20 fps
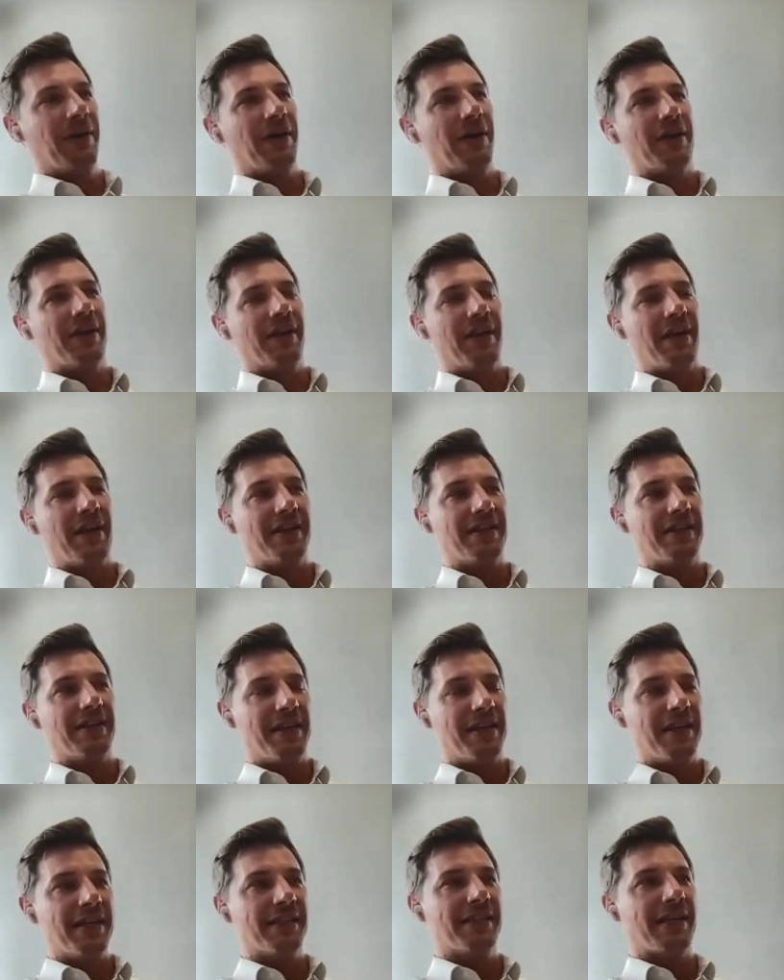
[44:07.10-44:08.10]
look,
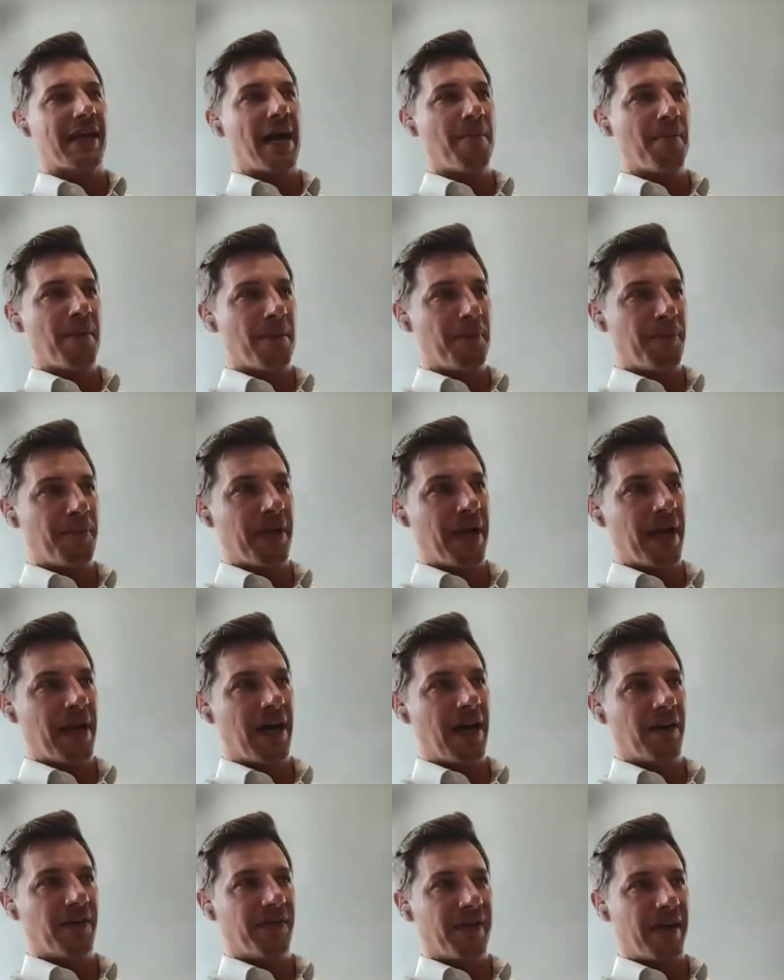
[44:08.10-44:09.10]
seeing as I'm up in the
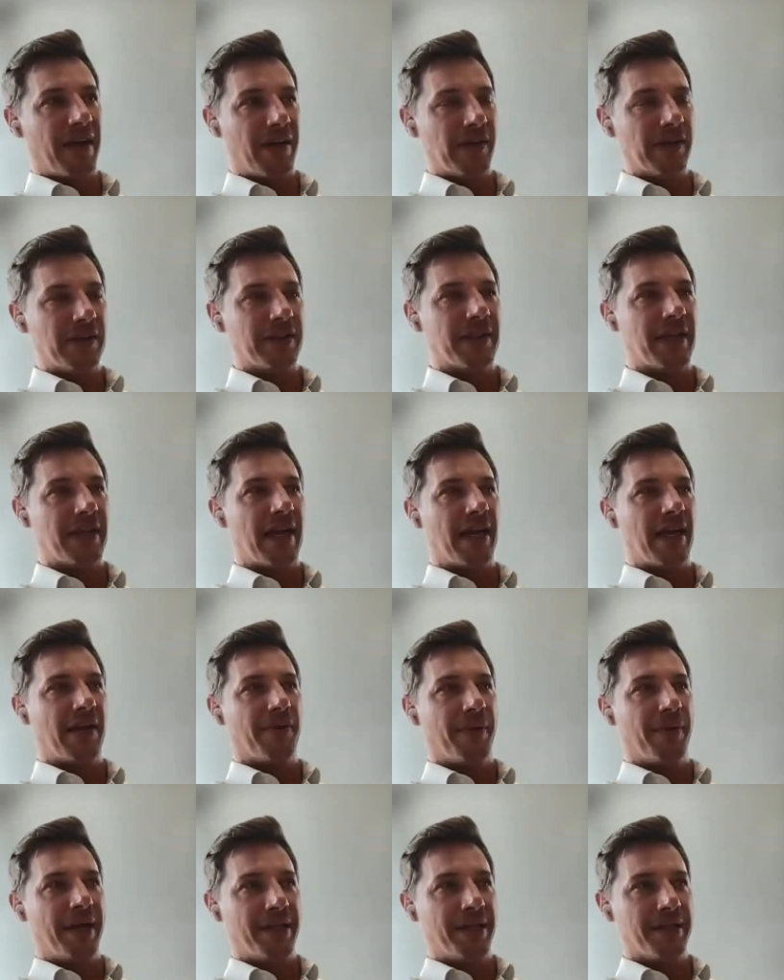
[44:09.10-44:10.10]
half out, and I
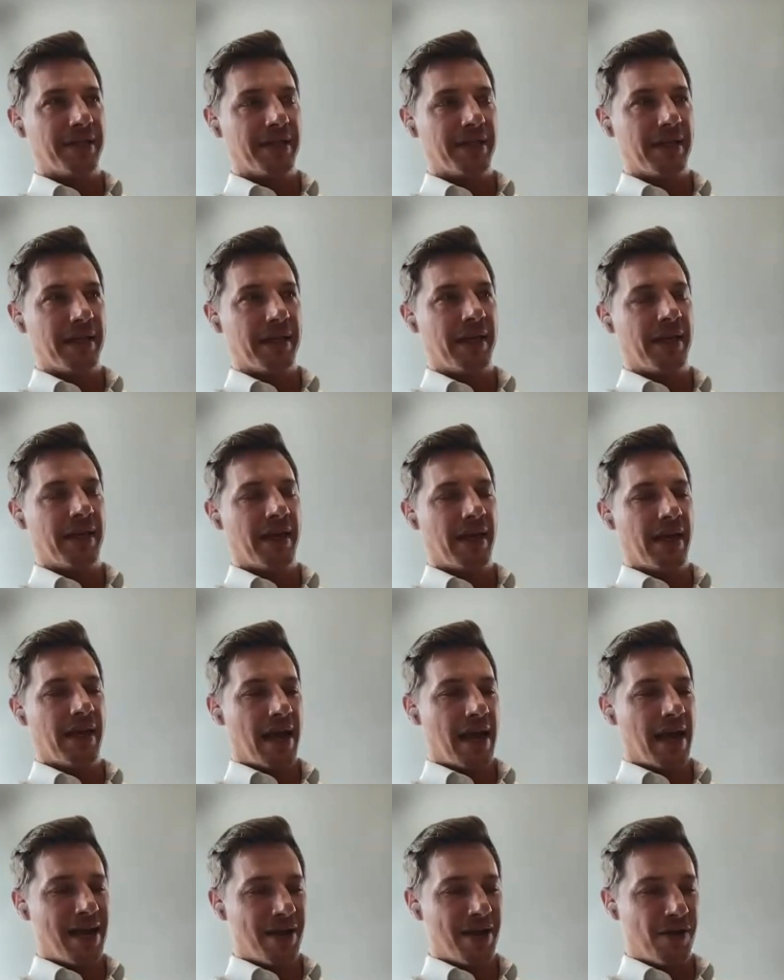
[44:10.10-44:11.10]
recently
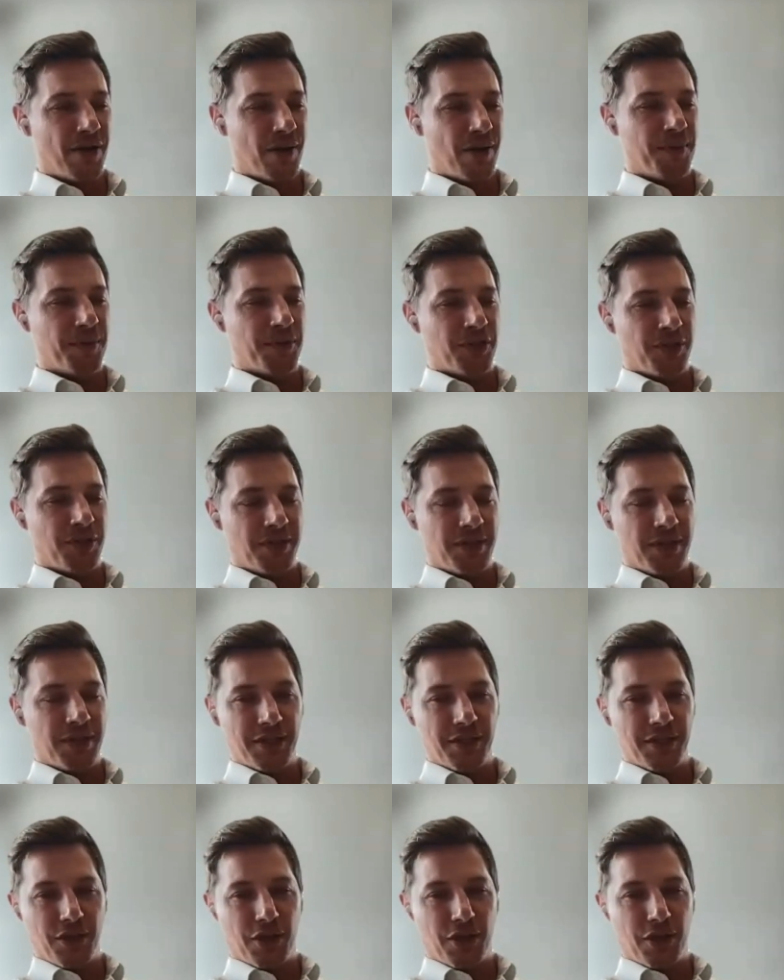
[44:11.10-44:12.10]
had an
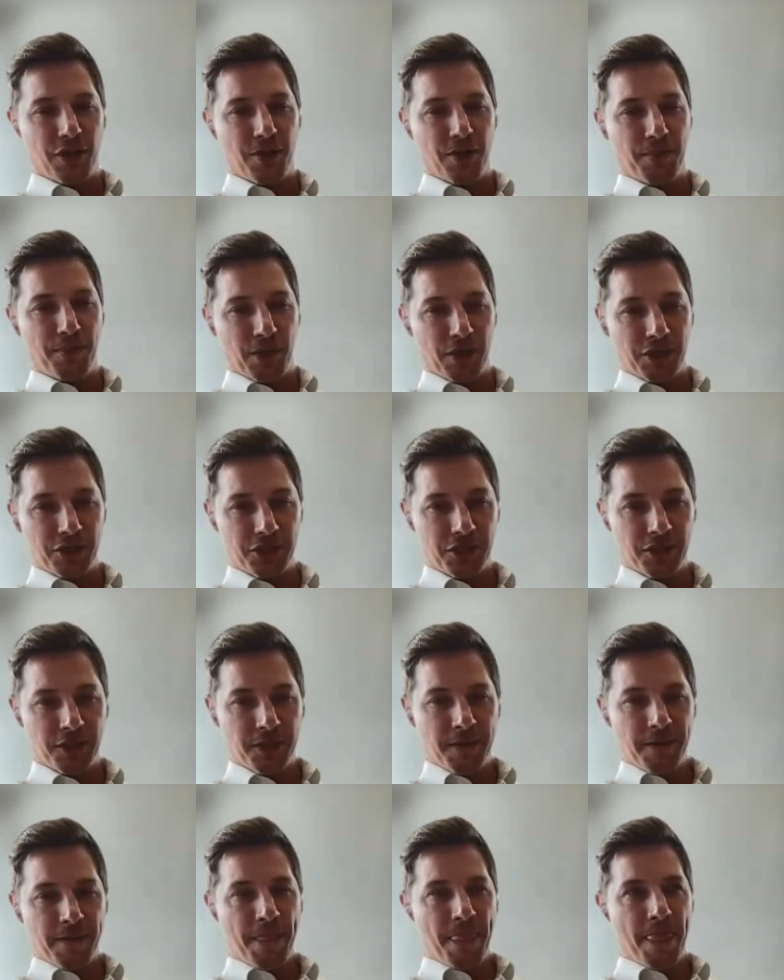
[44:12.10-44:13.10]
opportunity to go to the bush,
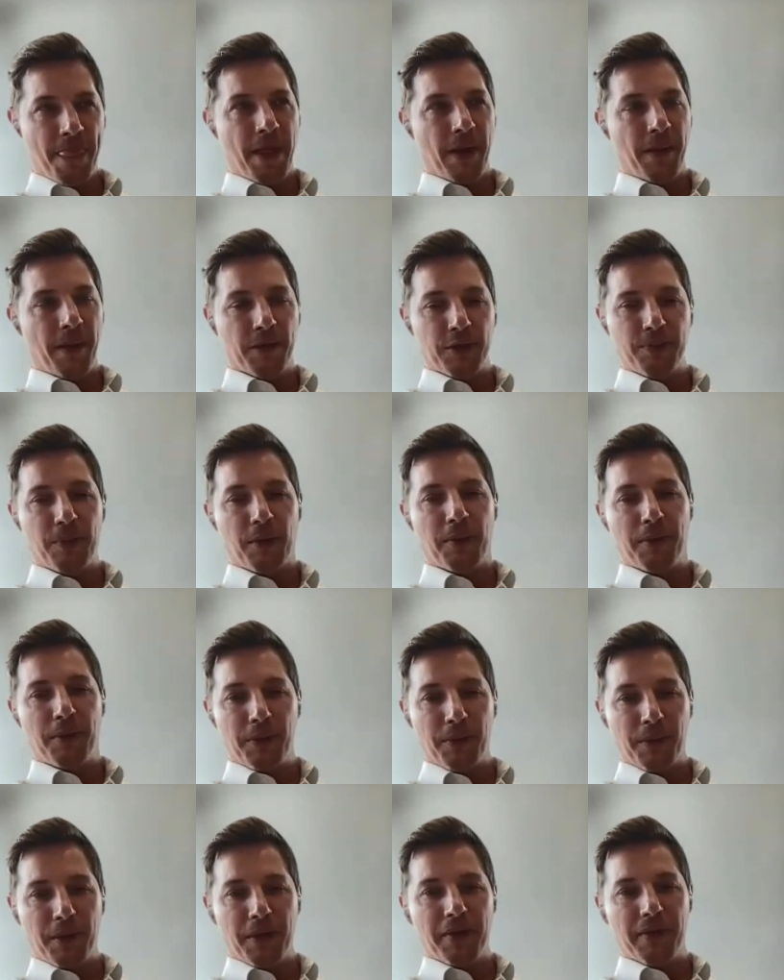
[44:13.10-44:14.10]
that was
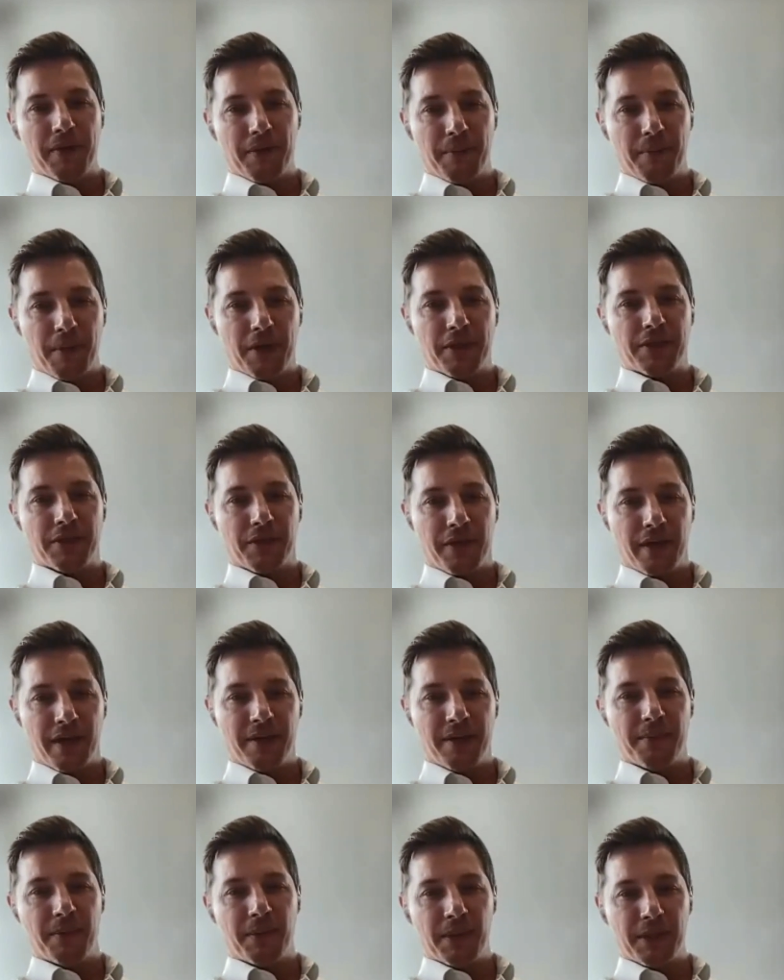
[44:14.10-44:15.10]
probably one of the most
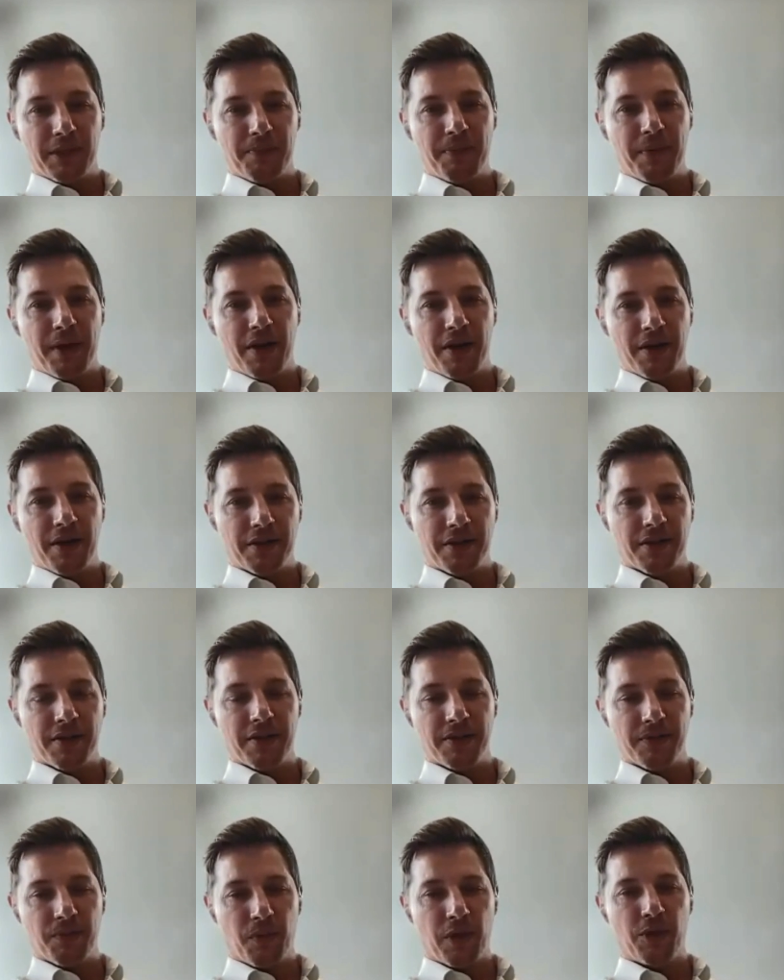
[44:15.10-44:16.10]
incredible
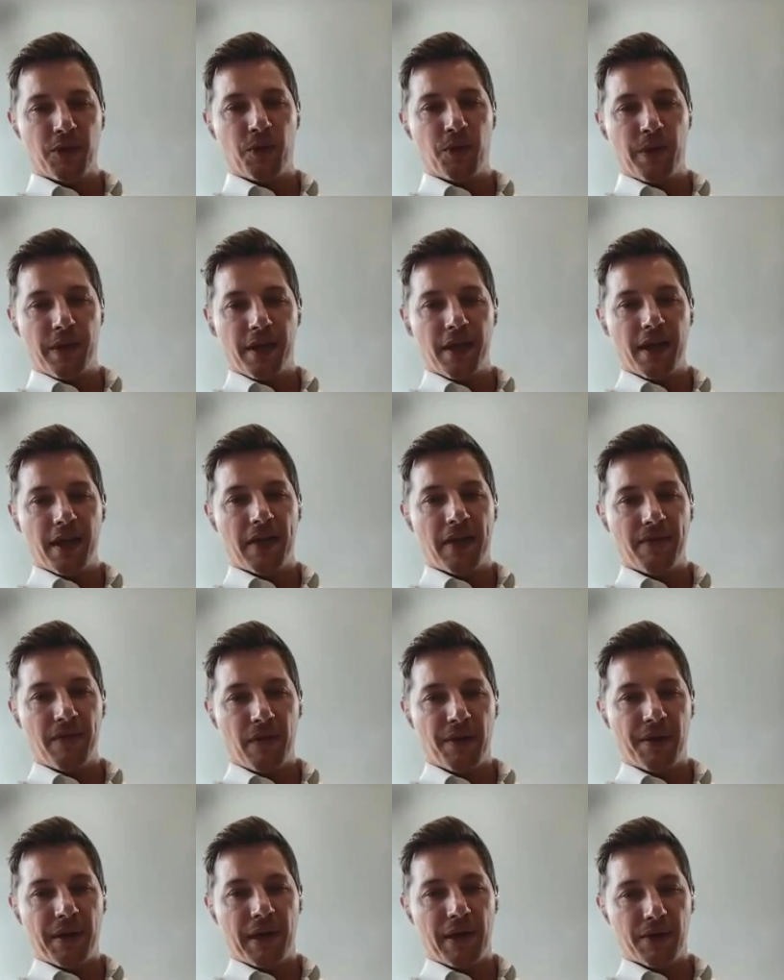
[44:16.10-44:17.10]
experiences. What we have
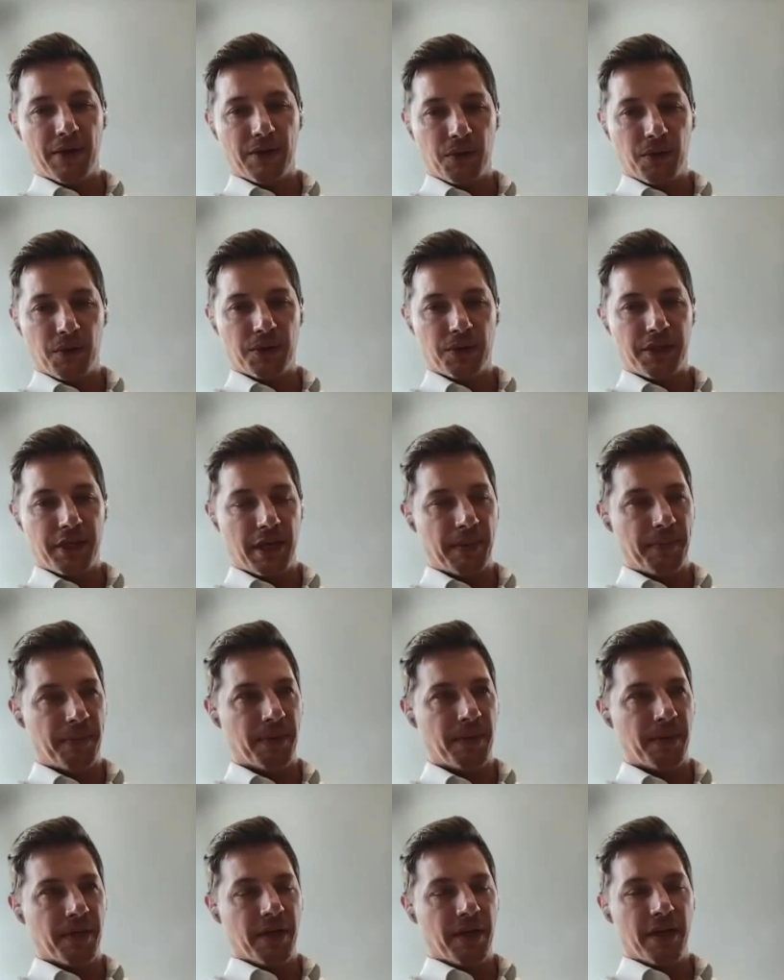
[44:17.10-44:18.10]
on our doorstep
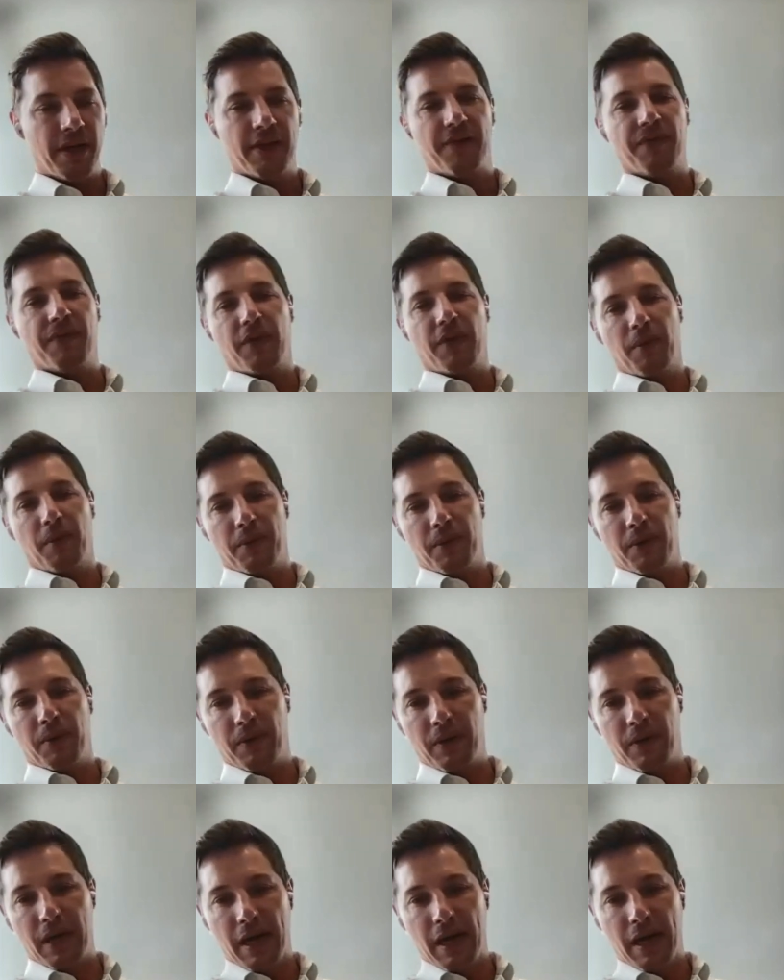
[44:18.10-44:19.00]
is phenomenal.